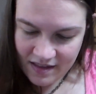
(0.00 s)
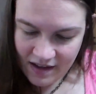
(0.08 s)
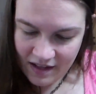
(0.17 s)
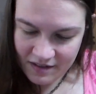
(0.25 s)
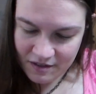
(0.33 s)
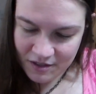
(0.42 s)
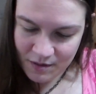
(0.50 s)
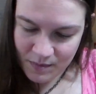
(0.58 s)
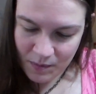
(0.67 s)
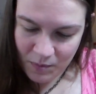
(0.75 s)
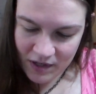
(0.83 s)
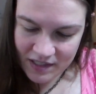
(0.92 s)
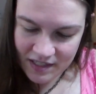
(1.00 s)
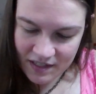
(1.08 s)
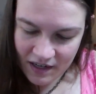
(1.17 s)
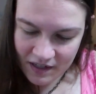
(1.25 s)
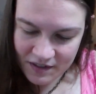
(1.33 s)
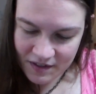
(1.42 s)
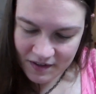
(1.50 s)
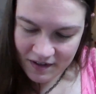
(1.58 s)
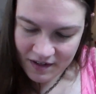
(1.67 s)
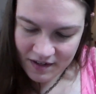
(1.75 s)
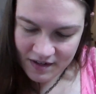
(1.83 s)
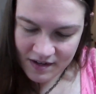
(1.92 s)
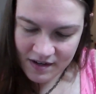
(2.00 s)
hollow should be printed under